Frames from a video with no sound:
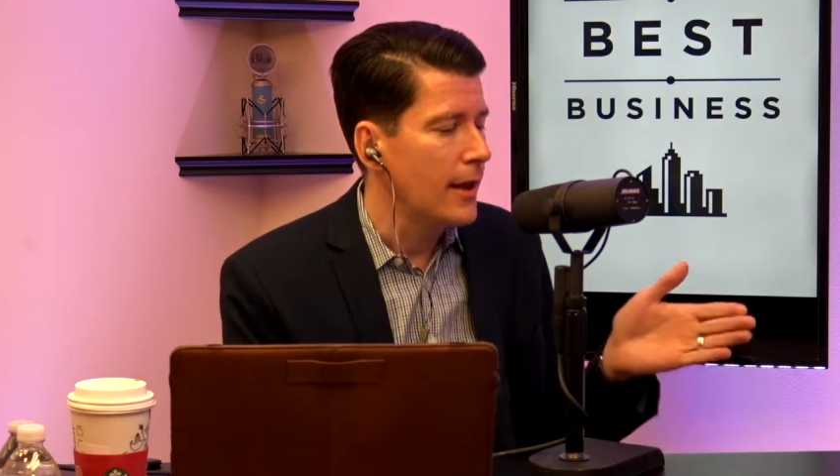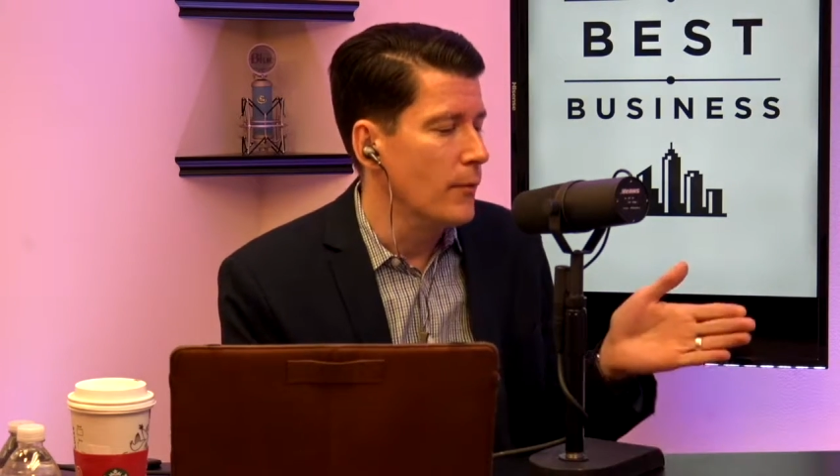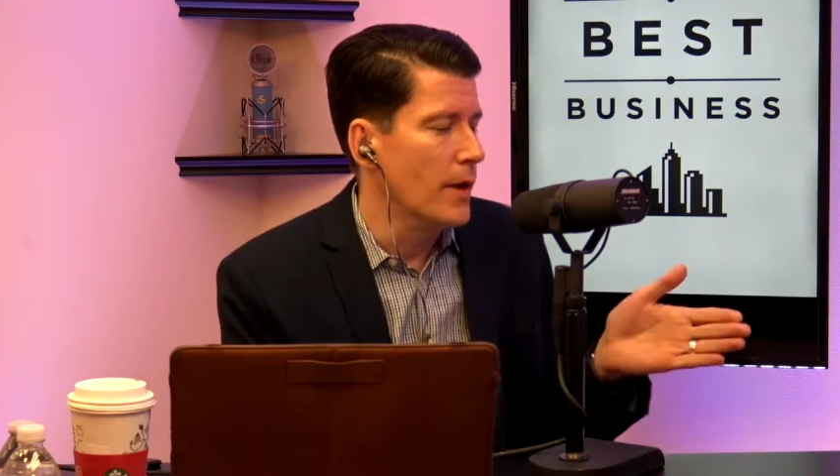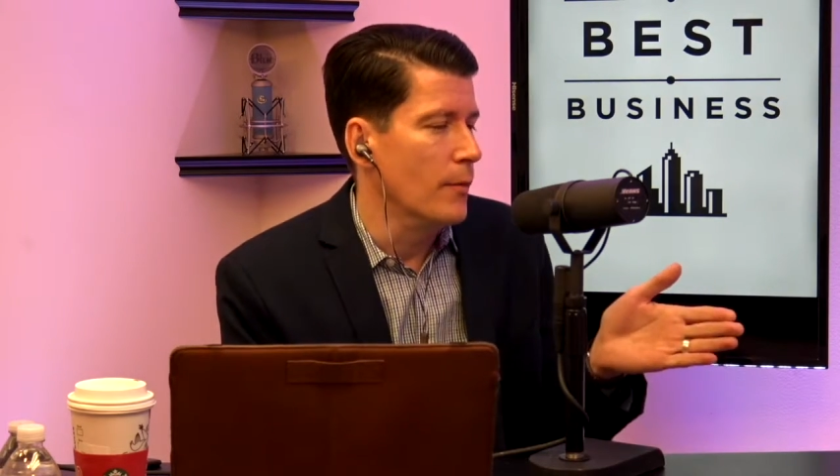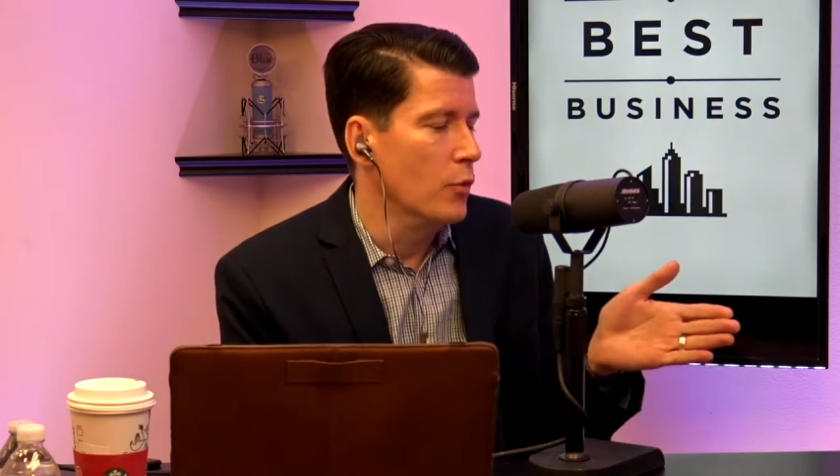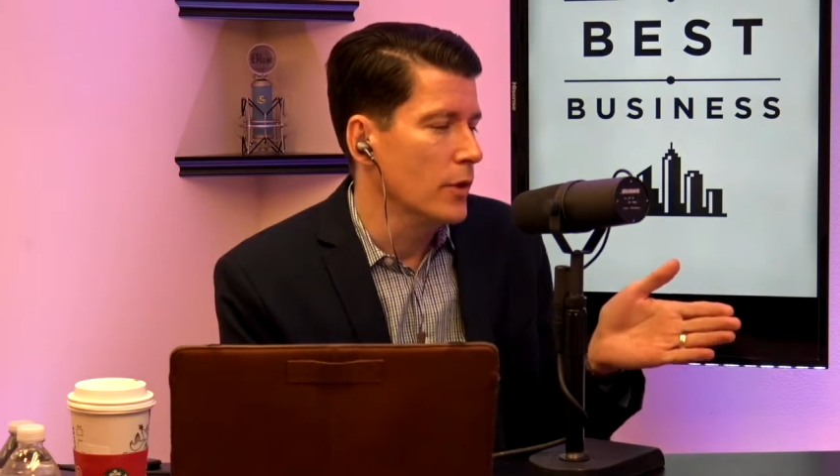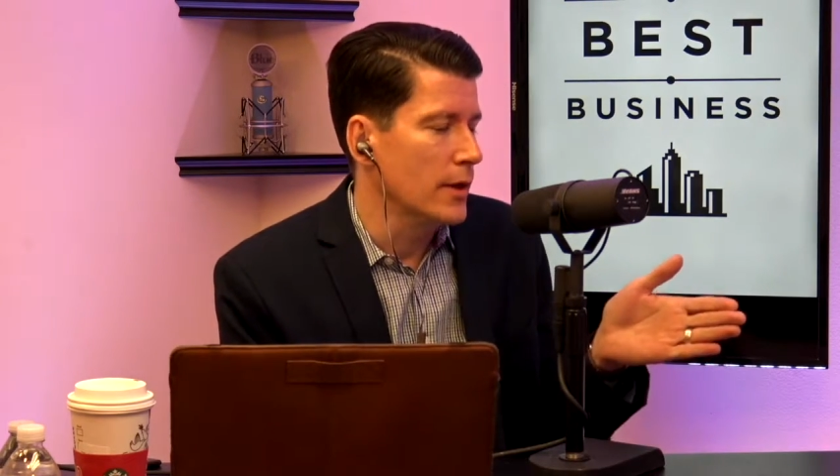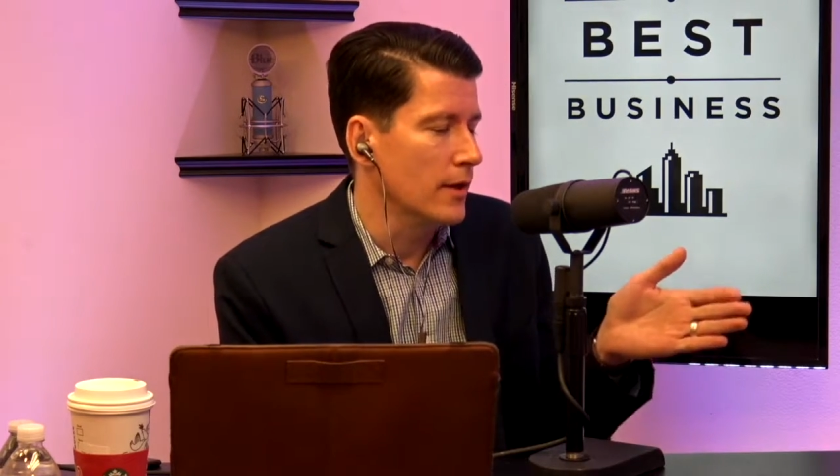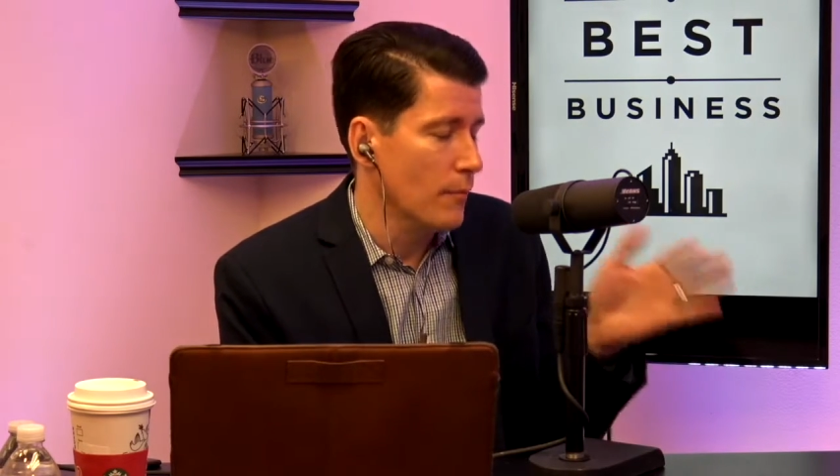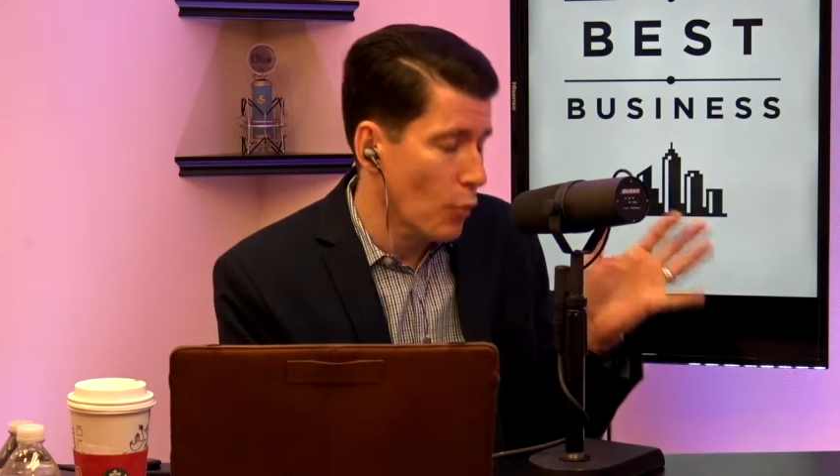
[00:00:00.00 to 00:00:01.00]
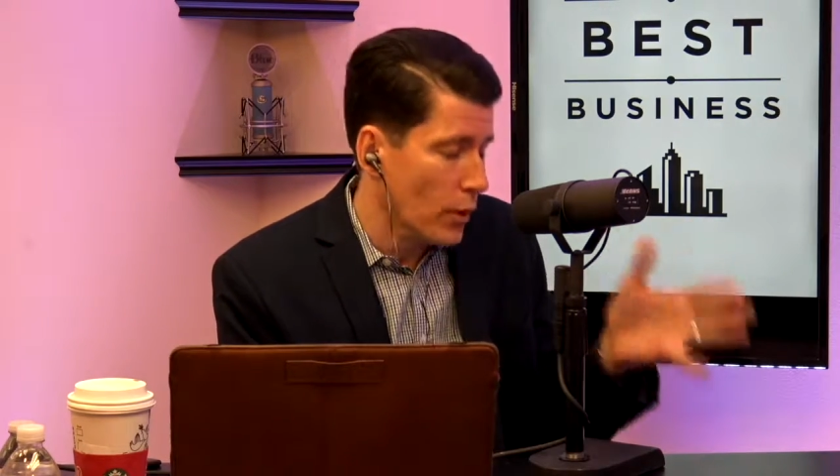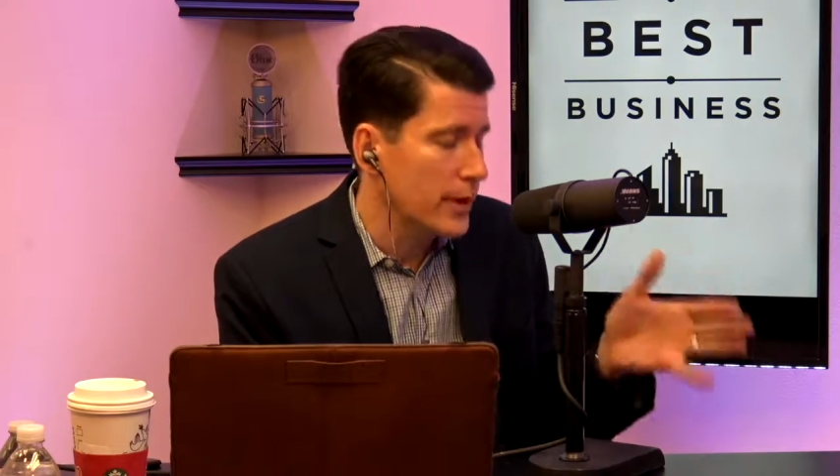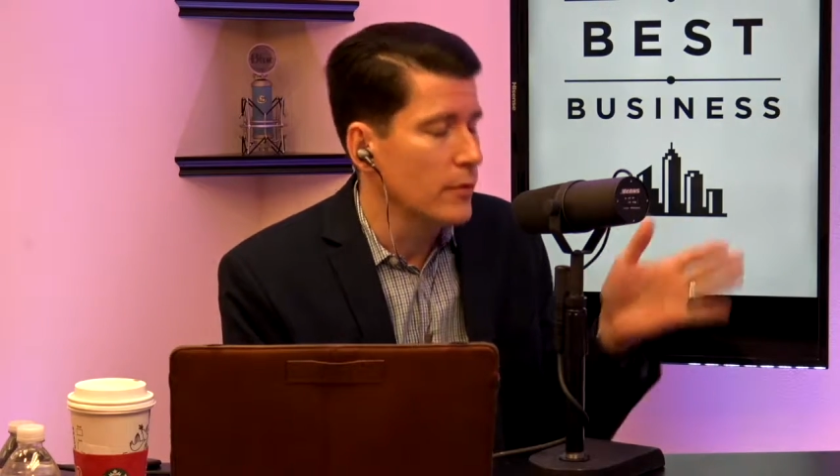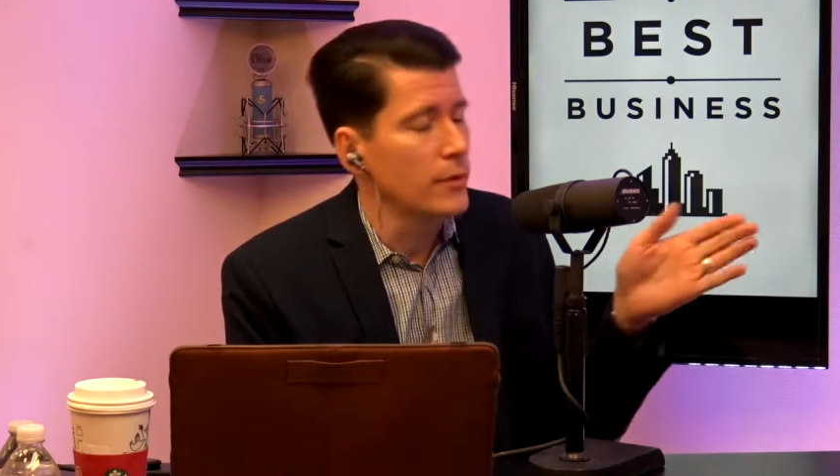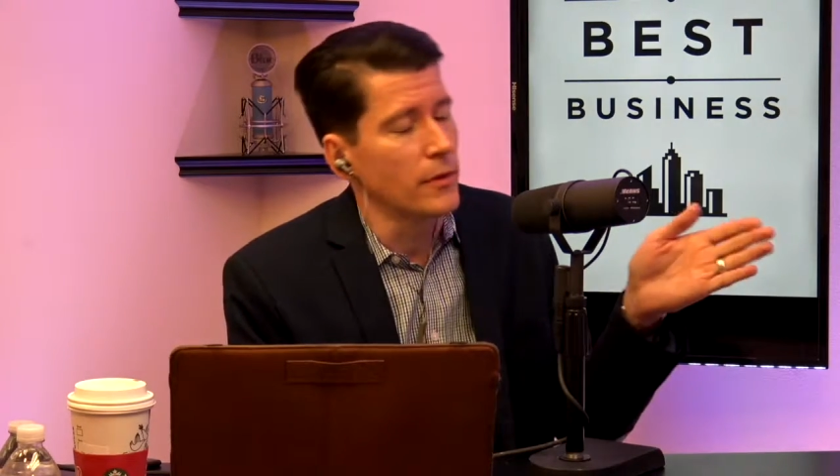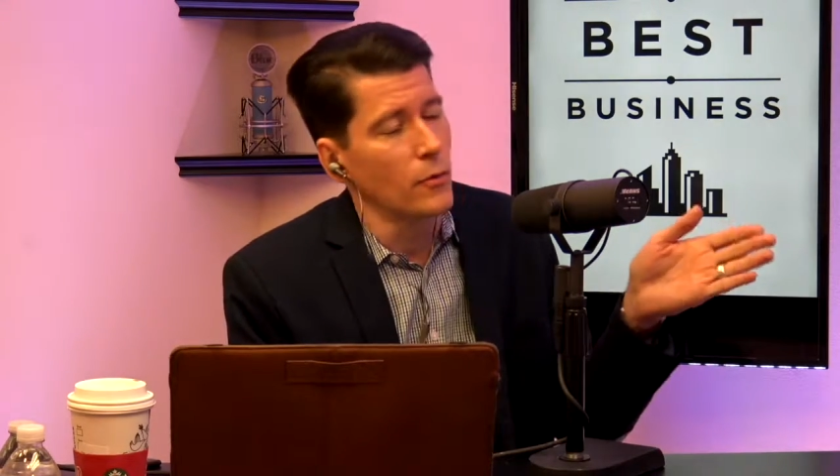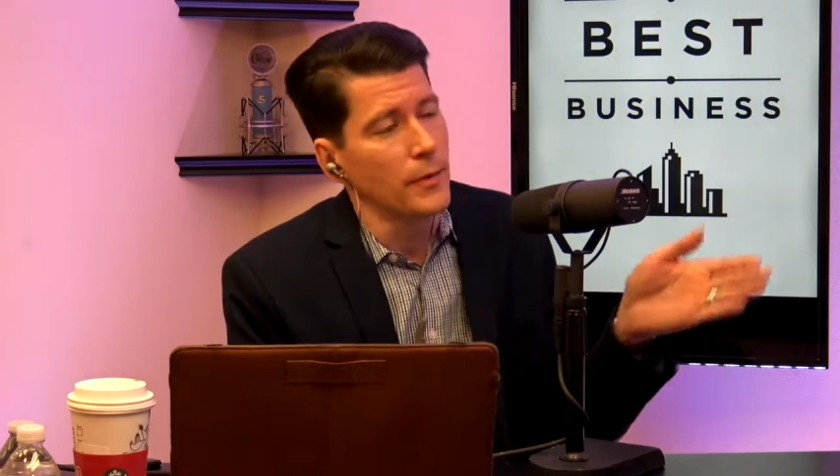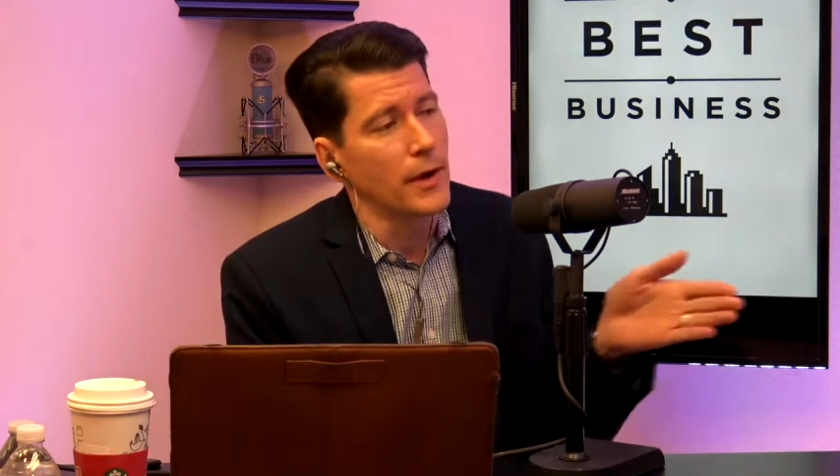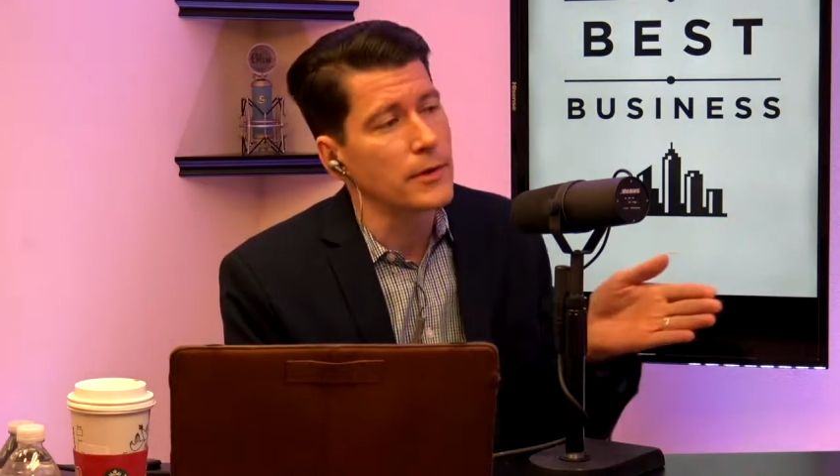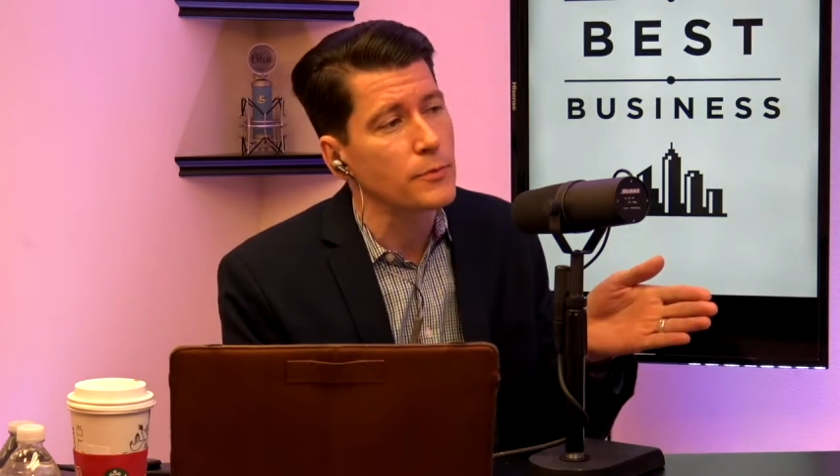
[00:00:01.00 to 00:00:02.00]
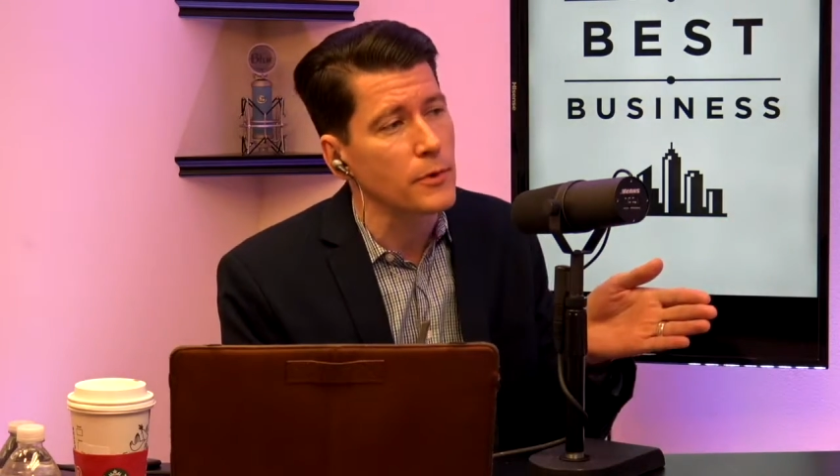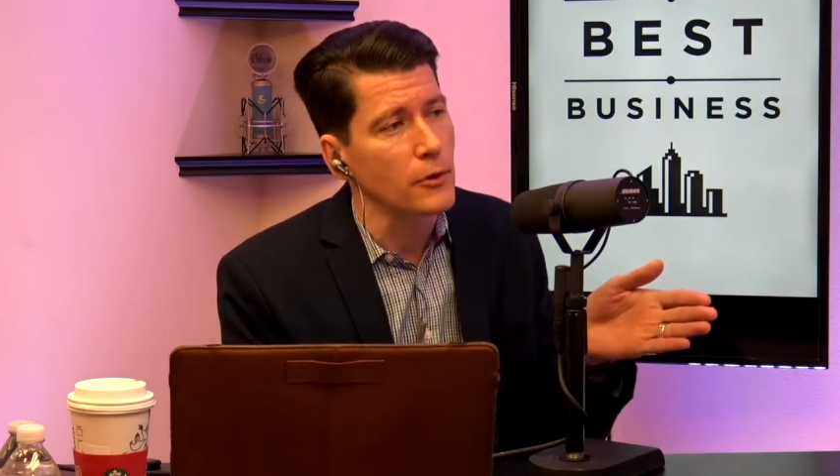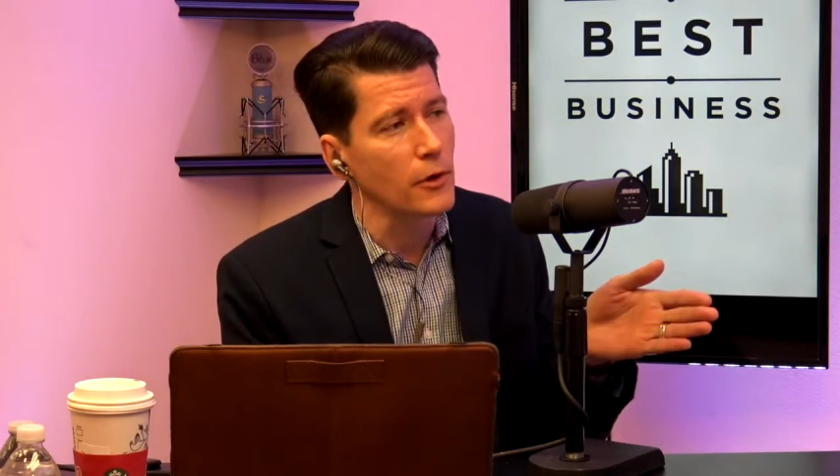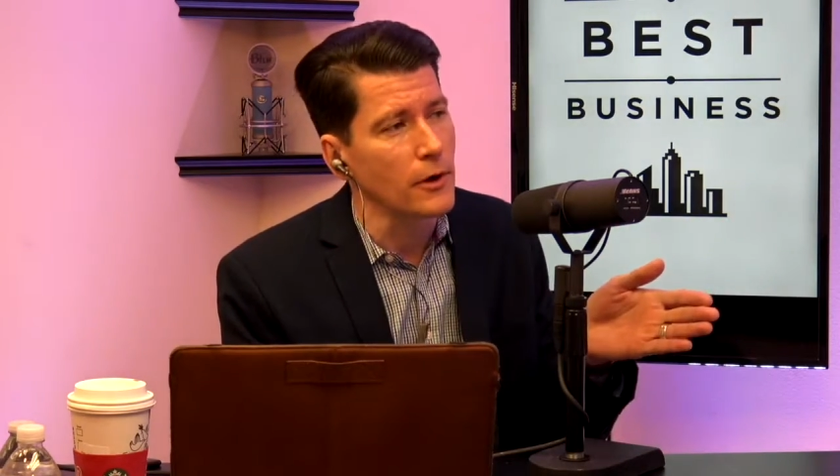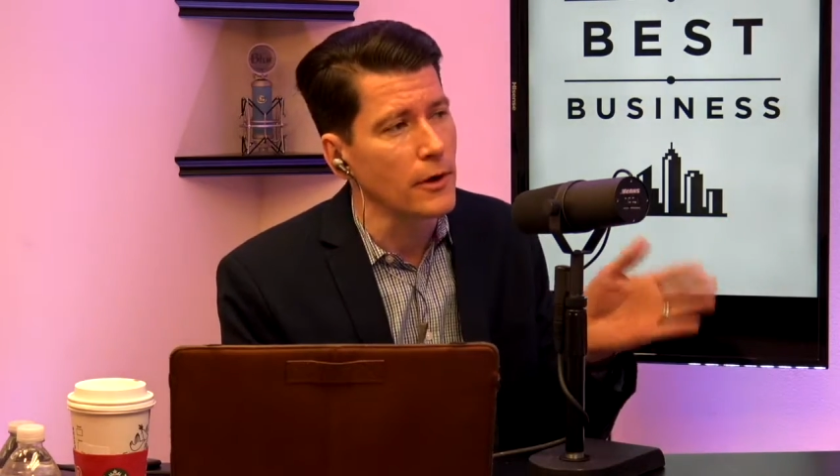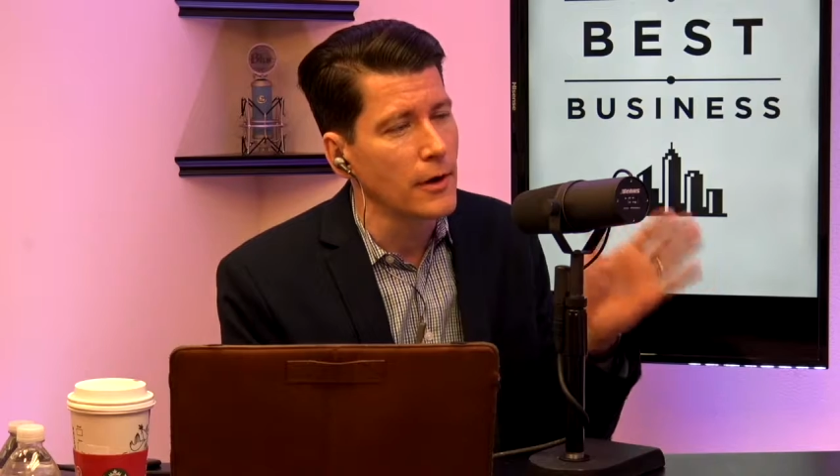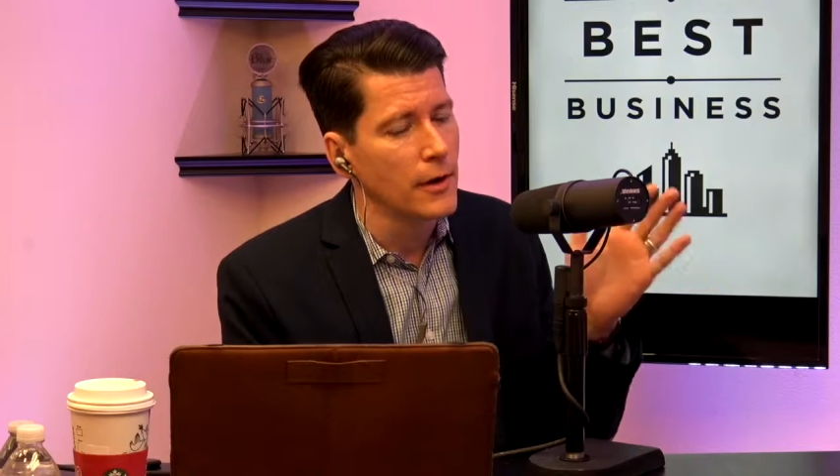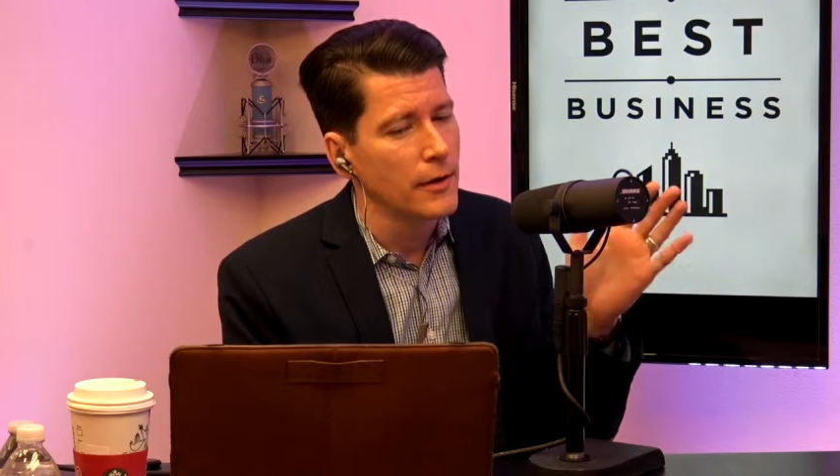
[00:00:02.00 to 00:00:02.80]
And when I'm working with a woman entrepreneur,